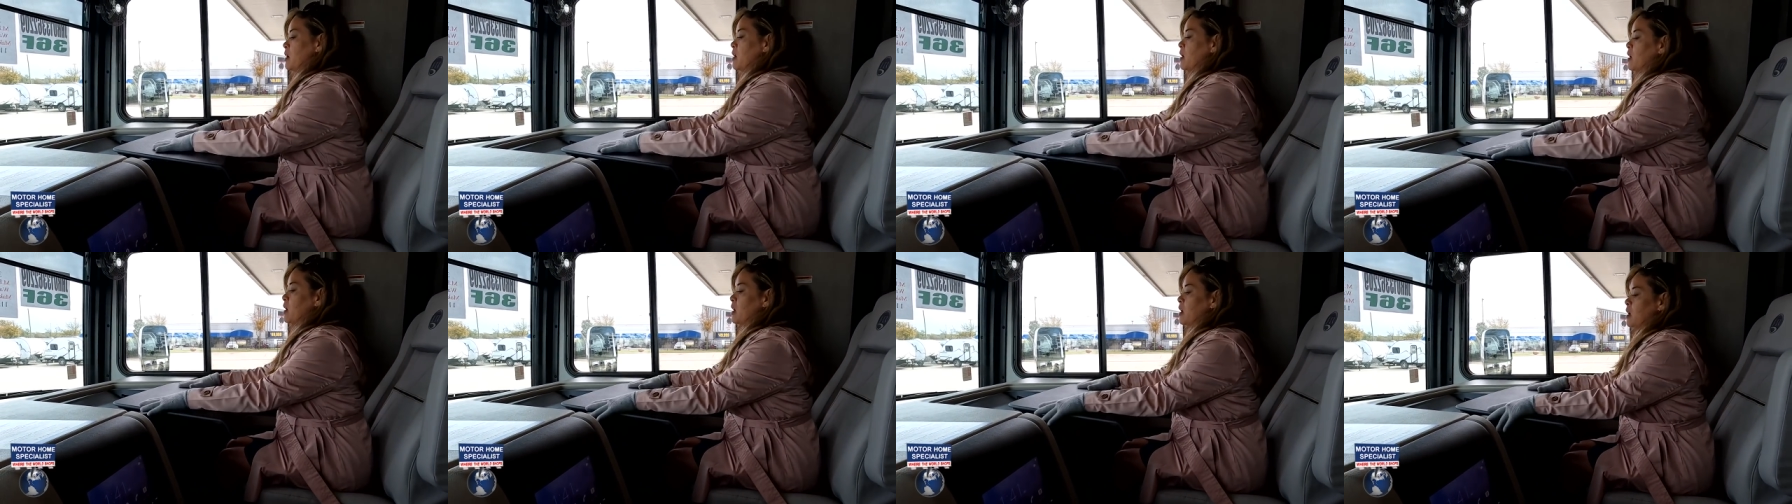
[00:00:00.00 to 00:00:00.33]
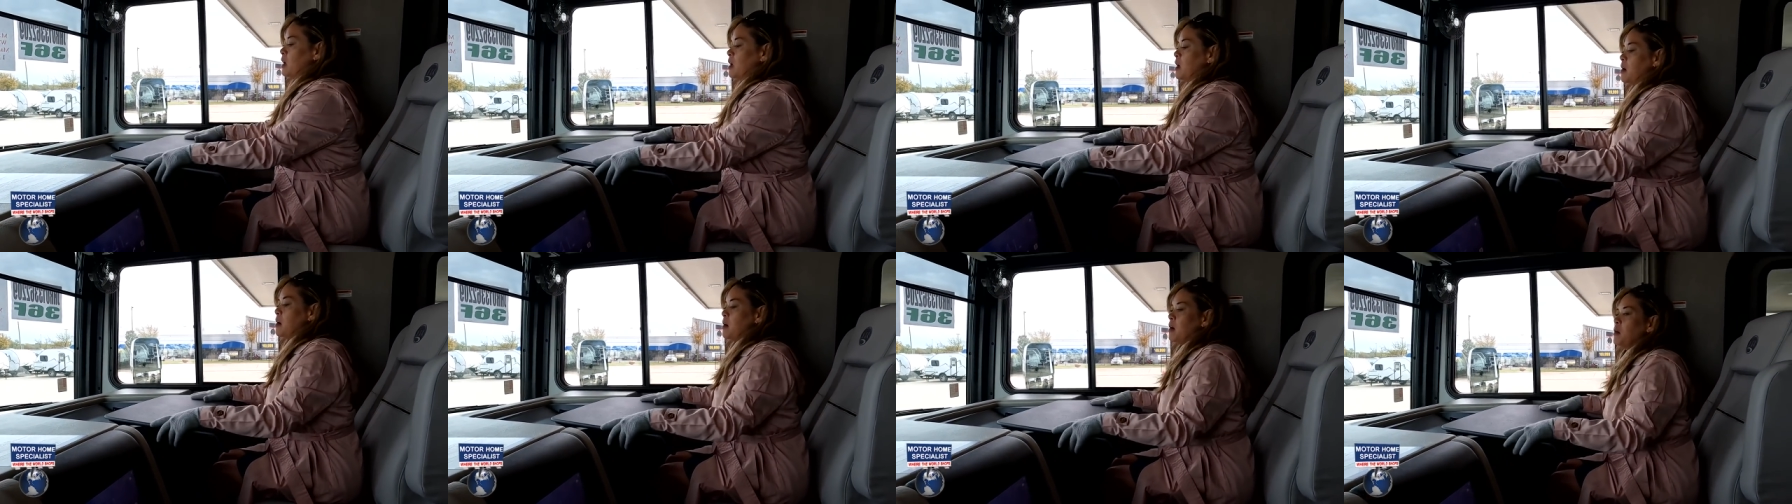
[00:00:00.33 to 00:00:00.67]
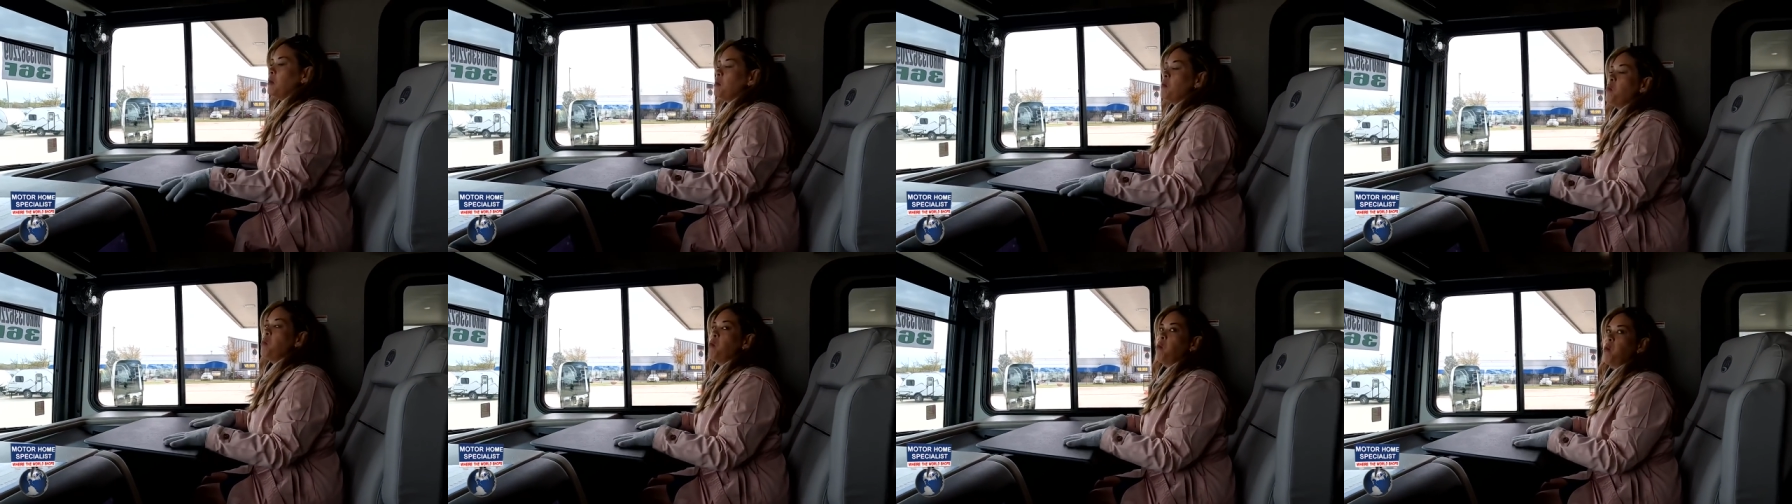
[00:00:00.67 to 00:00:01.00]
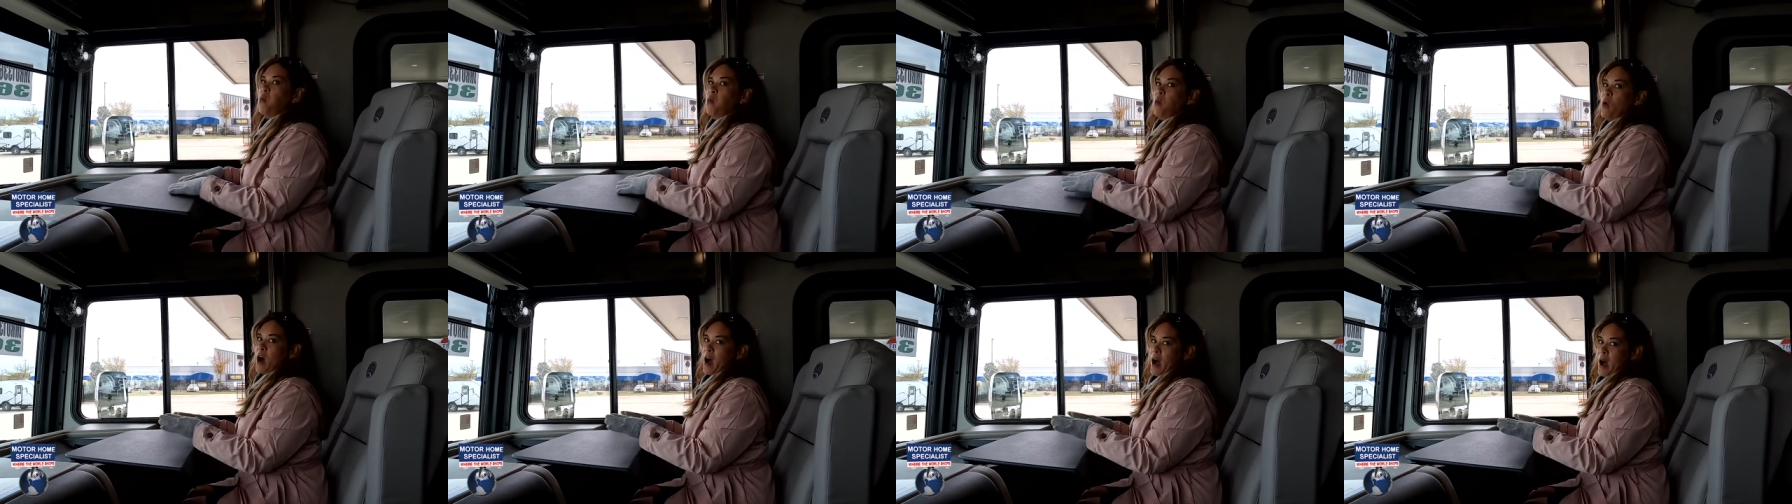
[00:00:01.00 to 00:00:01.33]
Look how sturdy
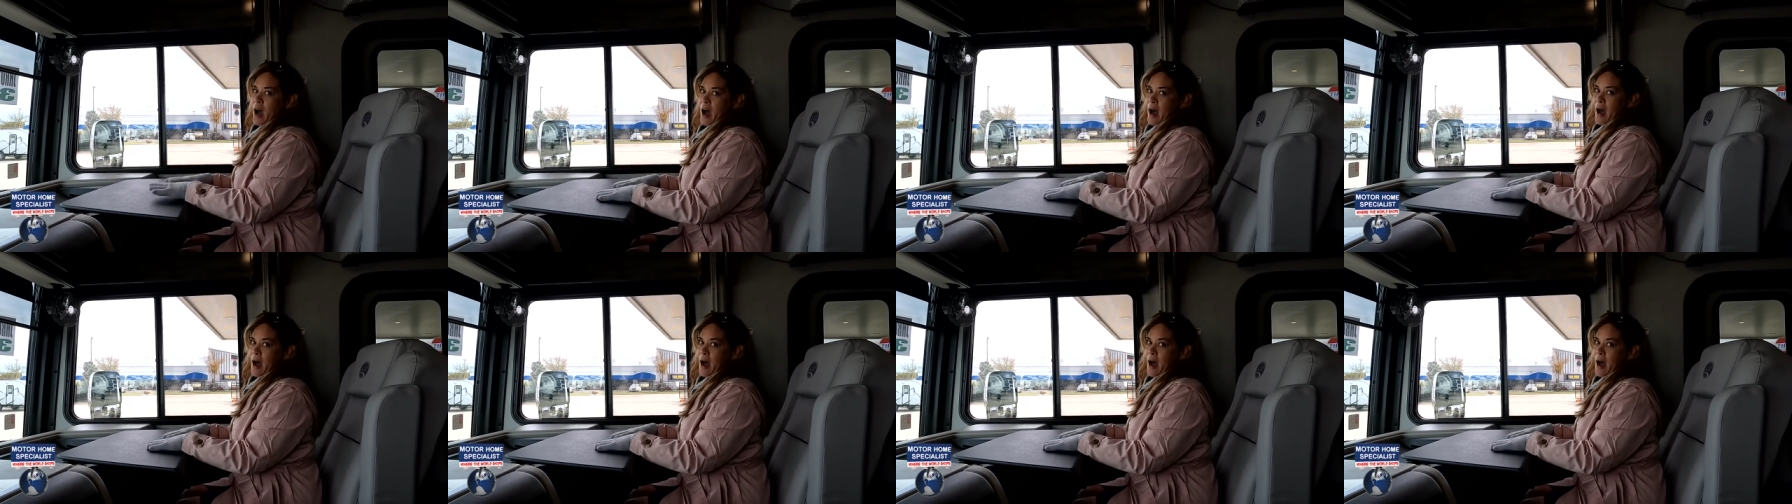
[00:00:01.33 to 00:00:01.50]
that wow, is.